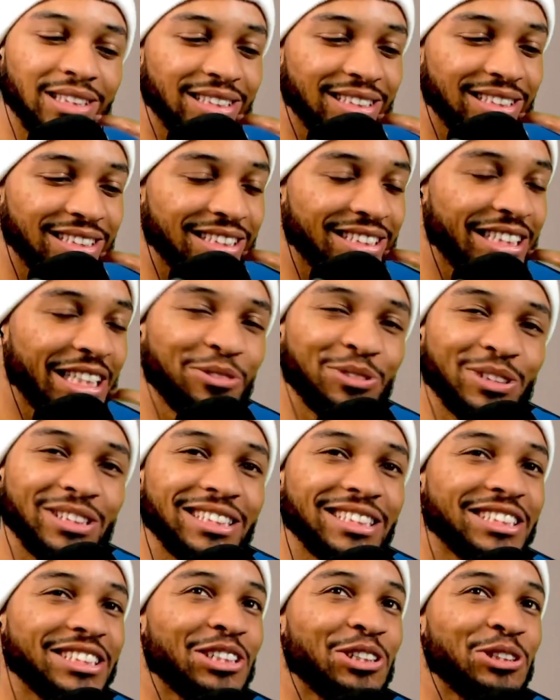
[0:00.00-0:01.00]
The thing with
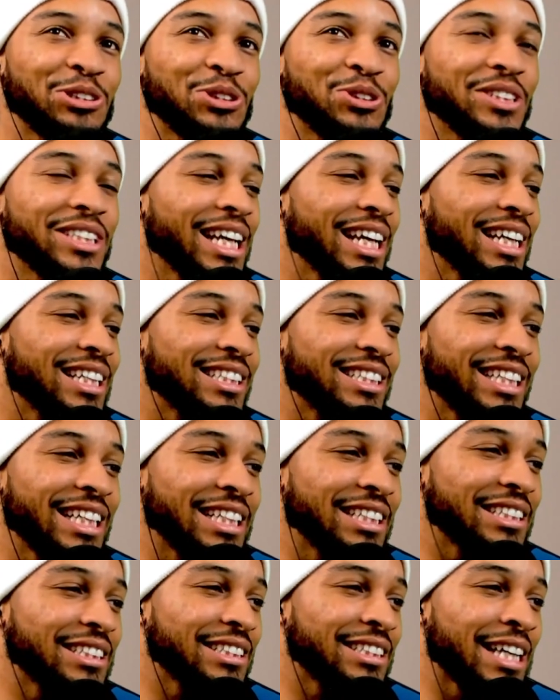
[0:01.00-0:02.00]
this show, you can't
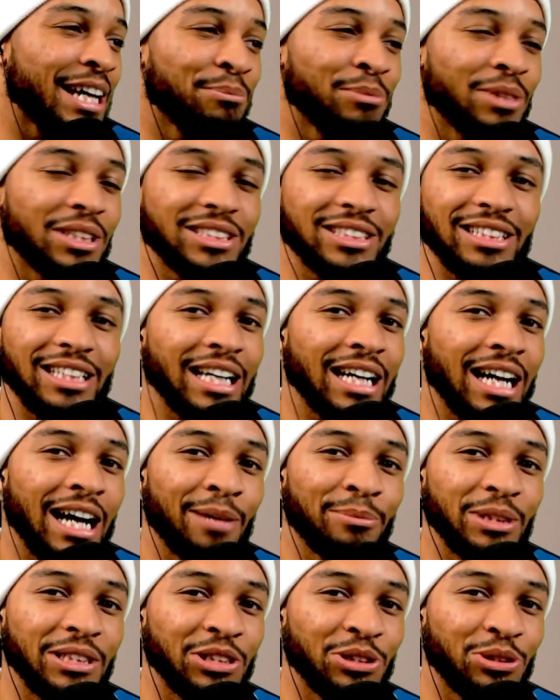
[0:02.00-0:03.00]
think that much like I
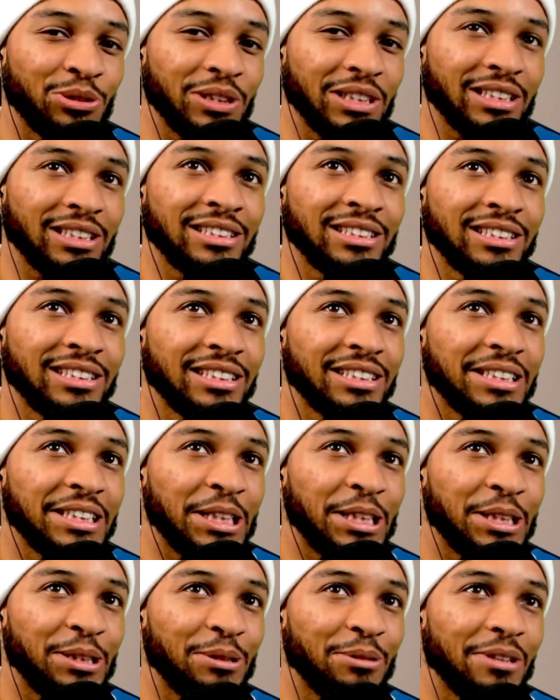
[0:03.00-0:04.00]
be doing.
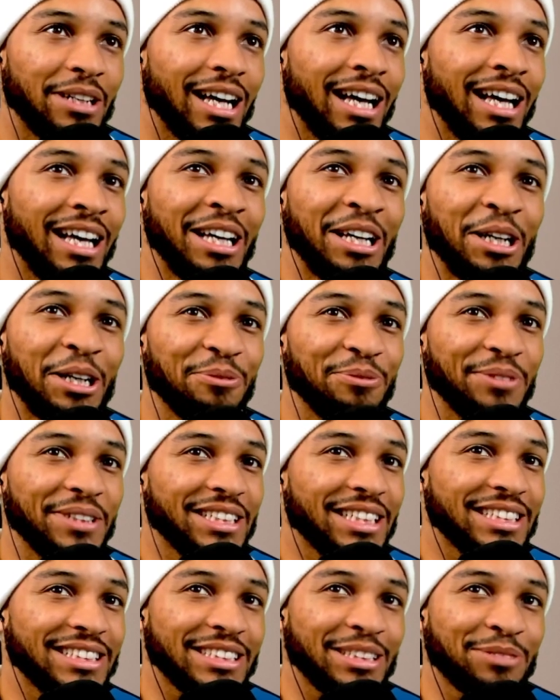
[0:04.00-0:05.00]

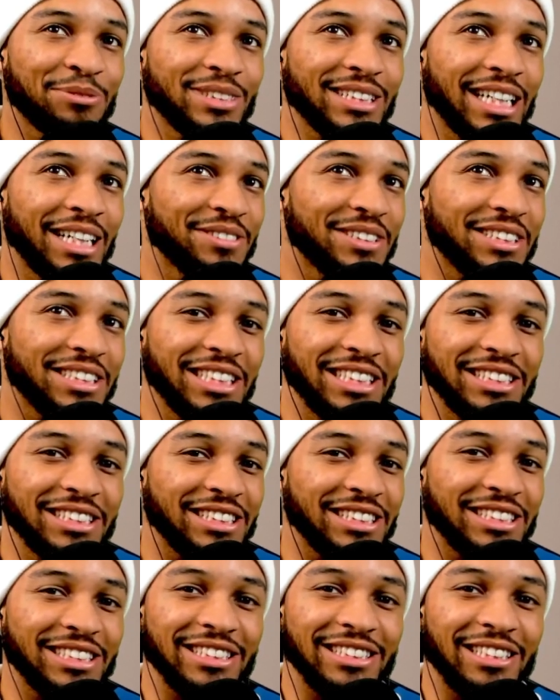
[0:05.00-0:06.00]
Because sometimes things
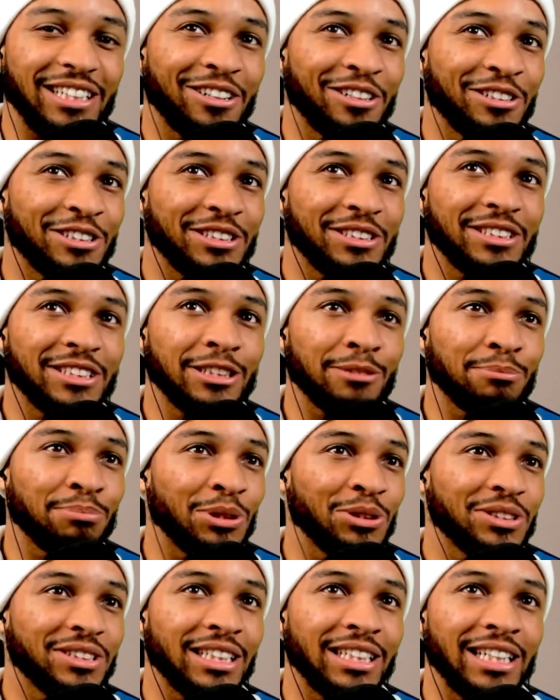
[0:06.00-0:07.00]
just aren't
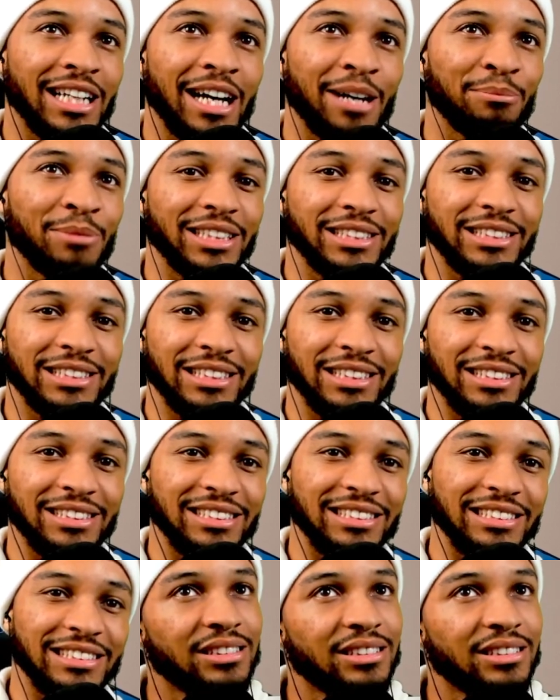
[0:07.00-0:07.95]
supposed to not make sense.